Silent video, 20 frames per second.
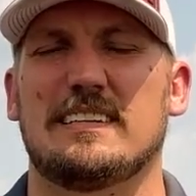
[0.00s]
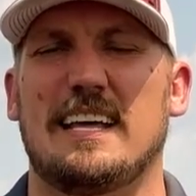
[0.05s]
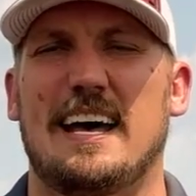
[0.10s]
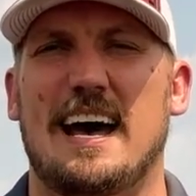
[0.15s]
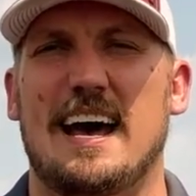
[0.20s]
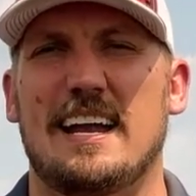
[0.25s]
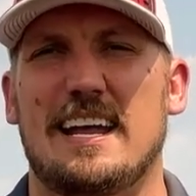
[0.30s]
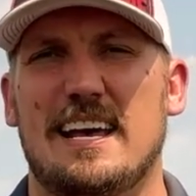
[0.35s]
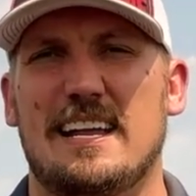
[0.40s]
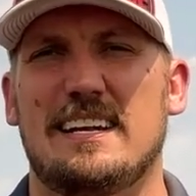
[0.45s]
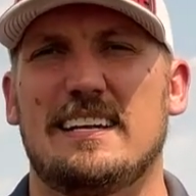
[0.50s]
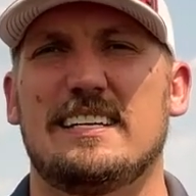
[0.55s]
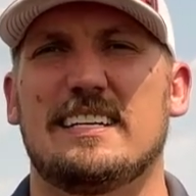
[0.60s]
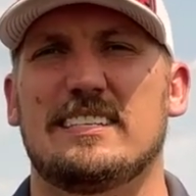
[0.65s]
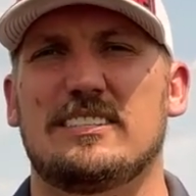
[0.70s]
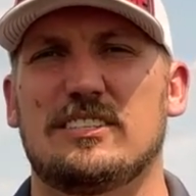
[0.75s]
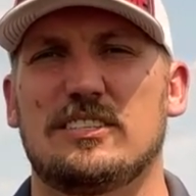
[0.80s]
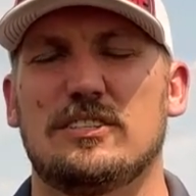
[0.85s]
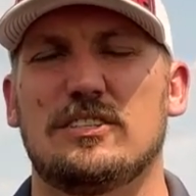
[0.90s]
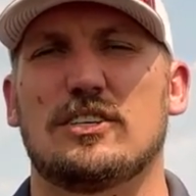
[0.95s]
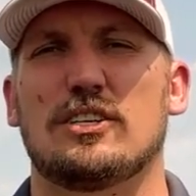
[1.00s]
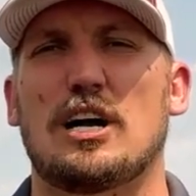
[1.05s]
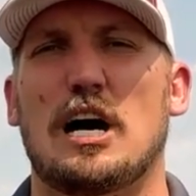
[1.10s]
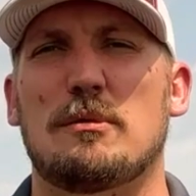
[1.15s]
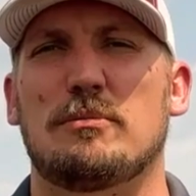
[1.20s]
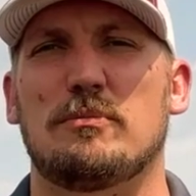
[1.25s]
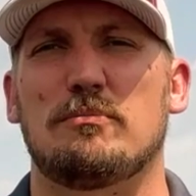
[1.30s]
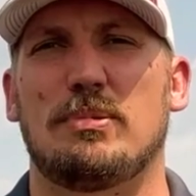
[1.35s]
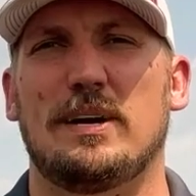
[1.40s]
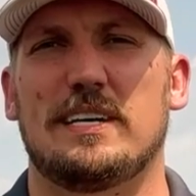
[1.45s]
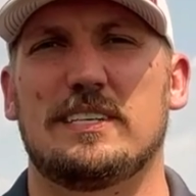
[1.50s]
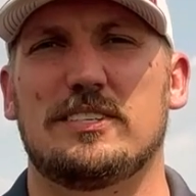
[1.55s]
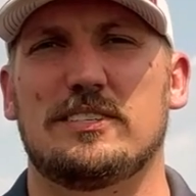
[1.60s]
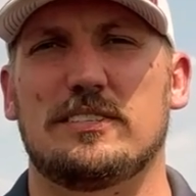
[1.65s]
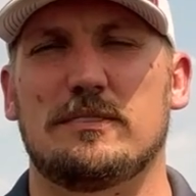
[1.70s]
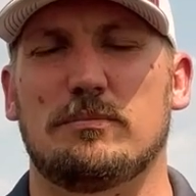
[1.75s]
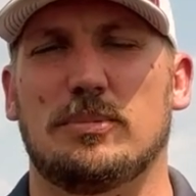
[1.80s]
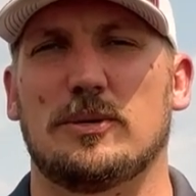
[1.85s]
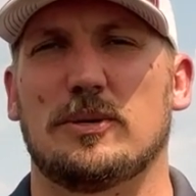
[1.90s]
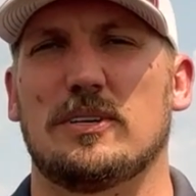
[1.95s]
that N D S U crop and pest
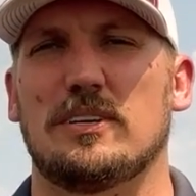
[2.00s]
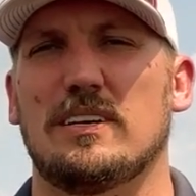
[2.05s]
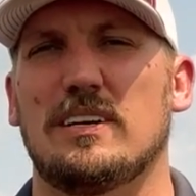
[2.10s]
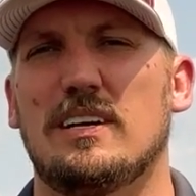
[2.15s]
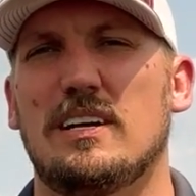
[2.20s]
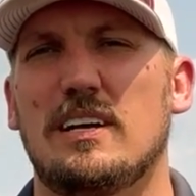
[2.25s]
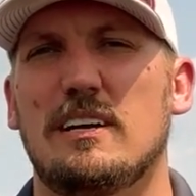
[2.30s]
report